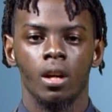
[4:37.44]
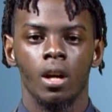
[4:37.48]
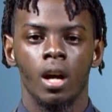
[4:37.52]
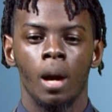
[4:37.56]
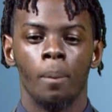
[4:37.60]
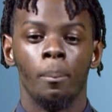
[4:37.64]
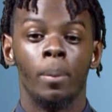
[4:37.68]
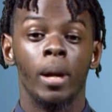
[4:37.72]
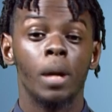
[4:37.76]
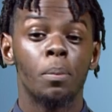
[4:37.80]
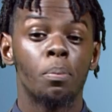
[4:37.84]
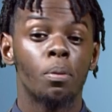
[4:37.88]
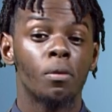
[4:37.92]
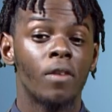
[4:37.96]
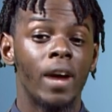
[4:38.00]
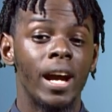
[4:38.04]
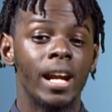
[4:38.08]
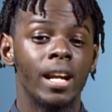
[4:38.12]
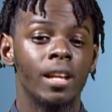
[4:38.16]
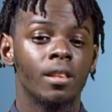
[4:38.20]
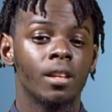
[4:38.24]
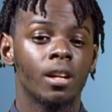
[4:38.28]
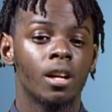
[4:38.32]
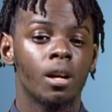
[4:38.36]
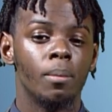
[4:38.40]
Beard
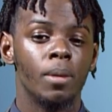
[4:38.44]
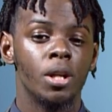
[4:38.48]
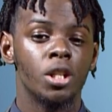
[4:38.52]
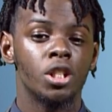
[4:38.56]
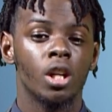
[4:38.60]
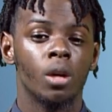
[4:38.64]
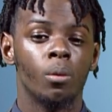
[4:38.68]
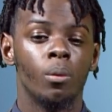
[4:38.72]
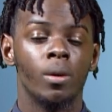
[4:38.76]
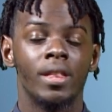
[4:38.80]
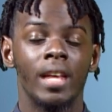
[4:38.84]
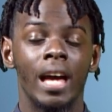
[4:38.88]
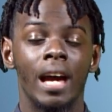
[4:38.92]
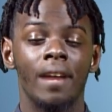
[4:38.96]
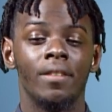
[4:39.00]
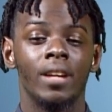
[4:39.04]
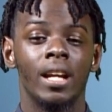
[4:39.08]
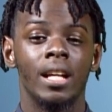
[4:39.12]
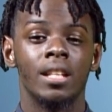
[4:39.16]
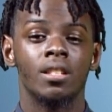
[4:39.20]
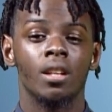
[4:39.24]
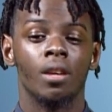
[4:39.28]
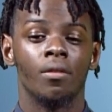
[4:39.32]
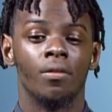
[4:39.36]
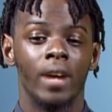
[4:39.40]
provided the commission with
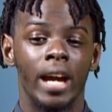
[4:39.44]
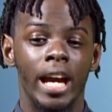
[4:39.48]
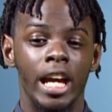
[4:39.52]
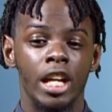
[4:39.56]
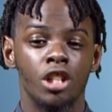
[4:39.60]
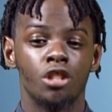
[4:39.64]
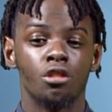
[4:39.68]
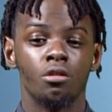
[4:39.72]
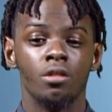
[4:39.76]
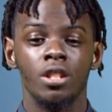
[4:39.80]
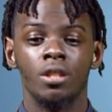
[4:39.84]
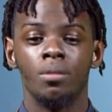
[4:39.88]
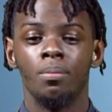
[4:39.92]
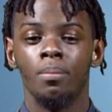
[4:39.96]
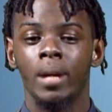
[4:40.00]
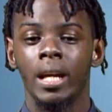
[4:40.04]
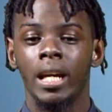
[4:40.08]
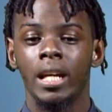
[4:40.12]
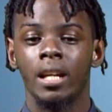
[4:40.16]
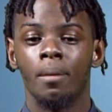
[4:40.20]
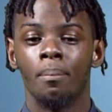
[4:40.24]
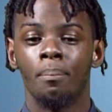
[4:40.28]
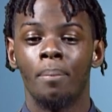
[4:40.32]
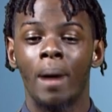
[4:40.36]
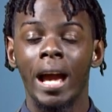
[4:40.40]
evidence of entries
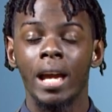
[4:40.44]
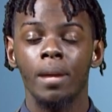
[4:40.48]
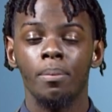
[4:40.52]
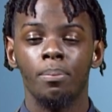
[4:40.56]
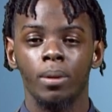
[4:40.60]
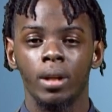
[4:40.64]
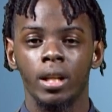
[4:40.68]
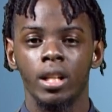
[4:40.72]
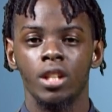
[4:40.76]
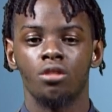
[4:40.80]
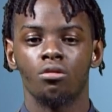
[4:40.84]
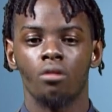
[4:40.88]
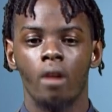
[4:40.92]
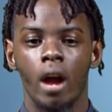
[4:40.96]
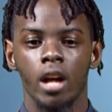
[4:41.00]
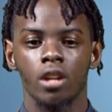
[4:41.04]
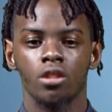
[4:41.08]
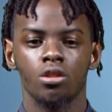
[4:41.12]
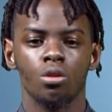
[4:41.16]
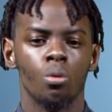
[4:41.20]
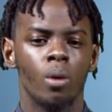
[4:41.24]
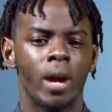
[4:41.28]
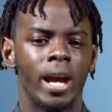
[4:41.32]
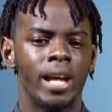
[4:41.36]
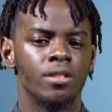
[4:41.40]
made by police ranks
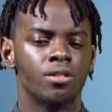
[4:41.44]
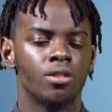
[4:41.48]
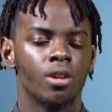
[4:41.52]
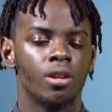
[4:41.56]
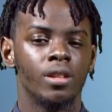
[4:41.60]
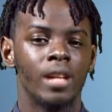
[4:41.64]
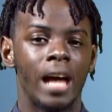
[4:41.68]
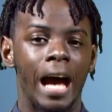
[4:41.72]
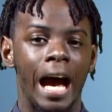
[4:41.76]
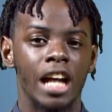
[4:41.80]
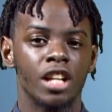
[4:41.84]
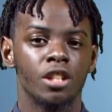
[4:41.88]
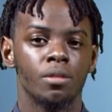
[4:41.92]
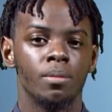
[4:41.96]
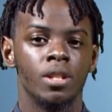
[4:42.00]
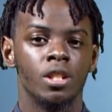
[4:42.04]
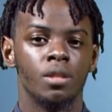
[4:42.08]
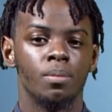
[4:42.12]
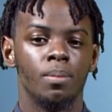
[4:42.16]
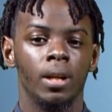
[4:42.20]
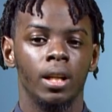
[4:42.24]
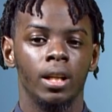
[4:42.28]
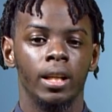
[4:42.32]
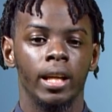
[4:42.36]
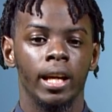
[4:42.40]
who entered the Ashmin's
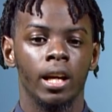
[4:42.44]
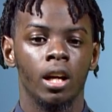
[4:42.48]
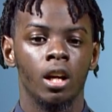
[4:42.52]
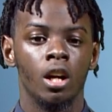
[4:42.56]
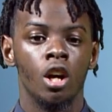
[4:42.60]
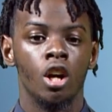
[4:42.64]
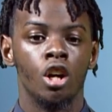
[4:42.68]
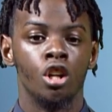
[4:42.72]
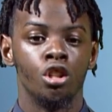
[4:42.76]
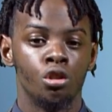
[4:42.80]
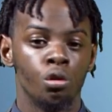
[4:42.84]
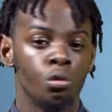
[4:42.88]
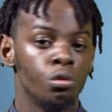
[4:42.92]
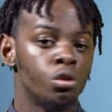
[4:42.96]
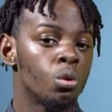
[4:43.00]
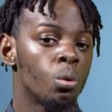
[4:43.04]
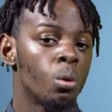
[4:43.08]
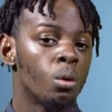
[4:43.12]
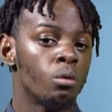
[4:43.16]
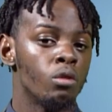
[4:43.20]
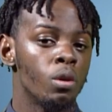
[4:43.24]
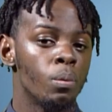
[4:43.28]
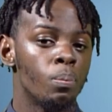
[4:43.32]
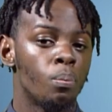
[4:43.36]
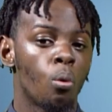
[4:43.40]
building due to
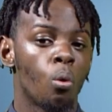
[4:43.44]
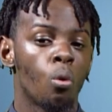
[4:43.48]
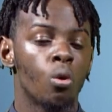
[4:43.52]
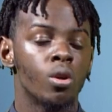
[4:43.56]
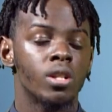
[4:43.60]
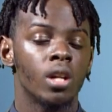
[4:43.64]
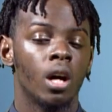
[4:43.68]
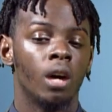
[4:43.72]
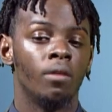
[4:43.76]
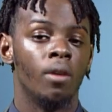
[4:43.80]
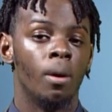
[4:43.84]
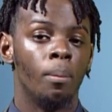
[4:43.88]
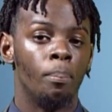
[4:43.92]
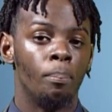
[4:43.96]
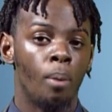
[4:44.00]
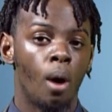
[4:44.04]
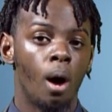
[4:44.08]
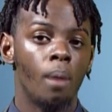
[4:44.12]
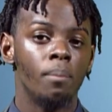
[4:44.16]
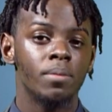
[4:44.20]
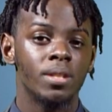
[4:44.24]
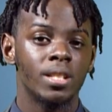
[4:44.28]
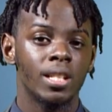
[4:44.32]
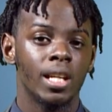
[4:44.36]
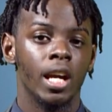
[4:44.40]
a report of a
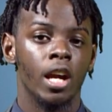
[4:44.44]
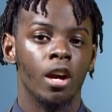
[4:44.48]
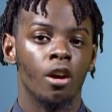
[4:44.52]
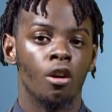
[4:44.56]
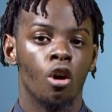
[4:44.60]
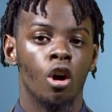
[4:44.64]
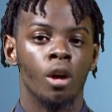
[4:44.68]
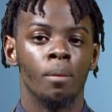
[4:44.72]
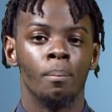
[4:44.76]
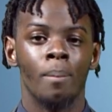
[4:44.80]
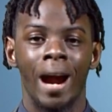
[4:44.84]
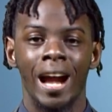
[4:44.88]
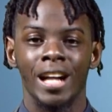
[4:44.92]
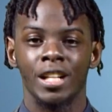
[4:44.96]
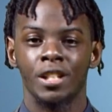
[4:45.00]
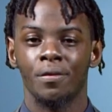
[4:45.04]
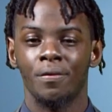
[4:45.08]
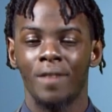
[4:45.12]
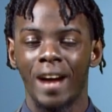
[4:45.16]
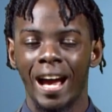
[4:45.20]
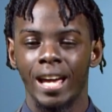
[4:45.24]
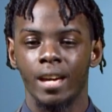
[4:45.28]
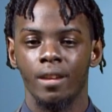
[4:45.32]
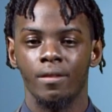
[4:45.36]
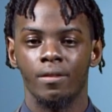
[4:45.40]
bomb scare on March
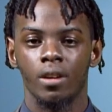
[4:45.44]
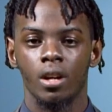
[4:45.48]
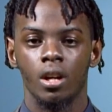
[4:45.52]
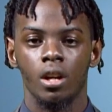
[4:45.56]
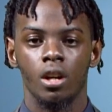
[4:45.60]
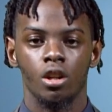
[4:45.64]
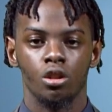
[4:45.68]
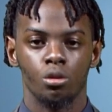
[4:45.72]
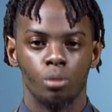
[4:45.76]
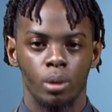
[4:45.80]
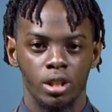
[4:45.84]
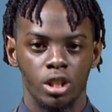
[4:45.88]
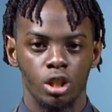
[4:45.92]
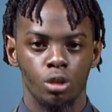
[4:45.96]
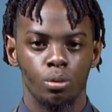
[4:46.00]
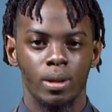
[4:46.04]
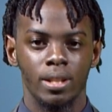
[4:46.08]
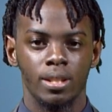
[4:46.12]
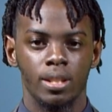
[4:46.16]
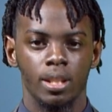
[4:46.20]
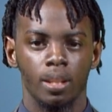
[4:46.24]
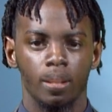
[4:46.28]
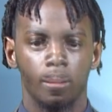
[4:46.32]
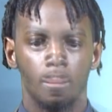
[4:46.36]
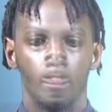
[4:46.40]
5,
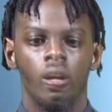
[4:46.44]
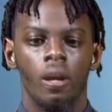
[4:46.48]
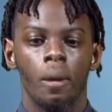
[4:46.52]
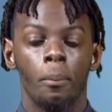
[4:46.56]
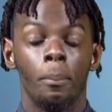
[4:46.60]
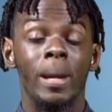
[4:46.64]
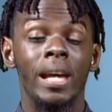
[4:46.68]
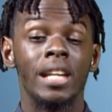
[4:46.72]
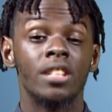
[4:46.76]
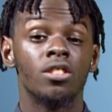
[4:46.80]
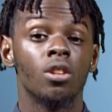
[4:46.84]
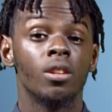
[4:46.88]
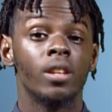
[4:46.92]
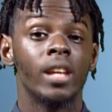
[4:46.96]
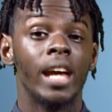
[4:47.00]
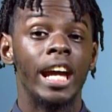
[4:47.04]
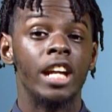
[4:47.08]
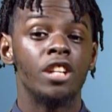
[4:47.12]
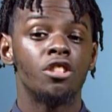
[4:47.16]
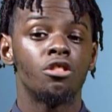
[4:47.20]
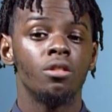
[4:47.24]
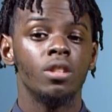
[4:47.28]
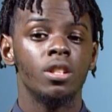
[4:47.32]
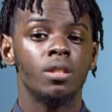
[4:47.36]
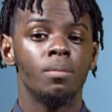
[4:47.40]
2020. Based on the
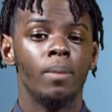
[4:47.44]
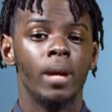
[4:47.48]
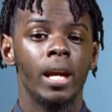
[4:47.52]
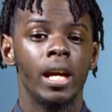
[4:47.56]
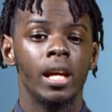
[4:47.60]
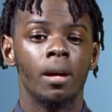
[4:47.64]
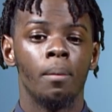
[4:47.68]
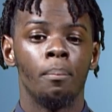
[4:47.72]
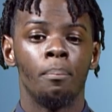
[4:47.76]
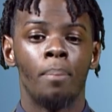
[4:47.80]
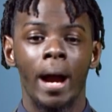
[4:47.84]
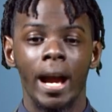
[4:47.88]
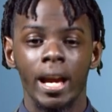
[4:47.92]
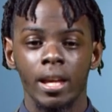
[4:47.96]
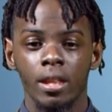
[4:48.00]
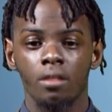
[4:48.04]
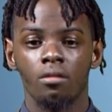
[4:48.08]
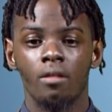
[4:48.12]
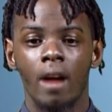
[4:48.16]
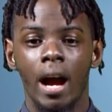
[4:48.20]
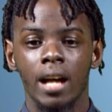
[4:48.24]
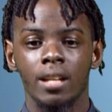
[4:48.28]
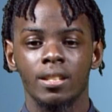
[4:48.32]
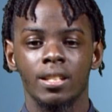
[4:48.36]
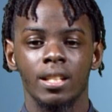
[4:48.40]
entries made by the
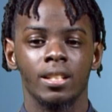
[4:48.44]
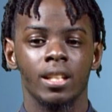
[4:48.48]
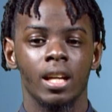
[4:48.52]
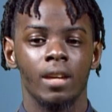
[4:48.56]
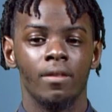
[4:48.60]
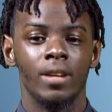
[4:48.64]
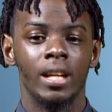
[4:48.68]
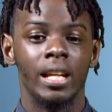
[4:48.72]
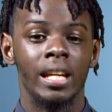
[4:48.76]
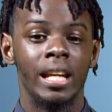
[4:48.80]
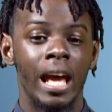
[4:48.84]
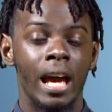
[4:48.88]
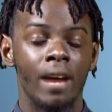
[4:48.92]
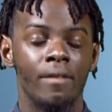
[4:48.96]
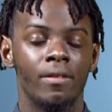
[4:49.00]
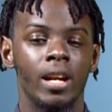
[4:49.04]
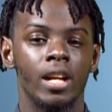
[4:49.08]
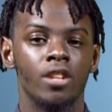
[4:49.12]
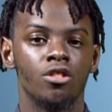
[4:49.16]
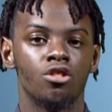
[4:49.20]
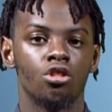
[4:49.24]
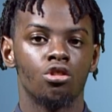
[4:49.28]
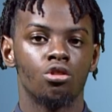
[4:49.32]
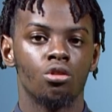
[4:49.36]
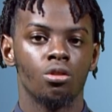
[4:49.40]
ranks and given in
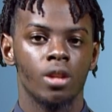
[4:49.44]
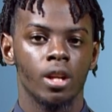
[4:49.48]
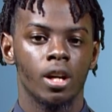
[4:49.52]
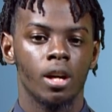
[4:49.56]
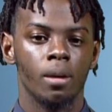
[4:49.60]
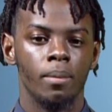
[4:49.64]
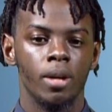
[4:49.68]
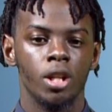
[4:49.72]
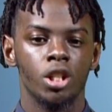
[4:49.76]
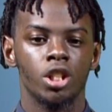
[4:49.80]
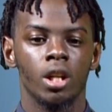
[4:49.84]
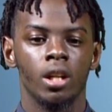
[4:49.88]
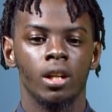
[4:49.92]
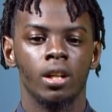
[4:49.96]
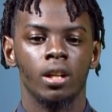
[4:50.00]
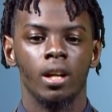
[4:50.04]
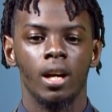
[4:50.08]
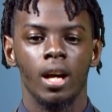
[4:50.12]
evidence to the commission,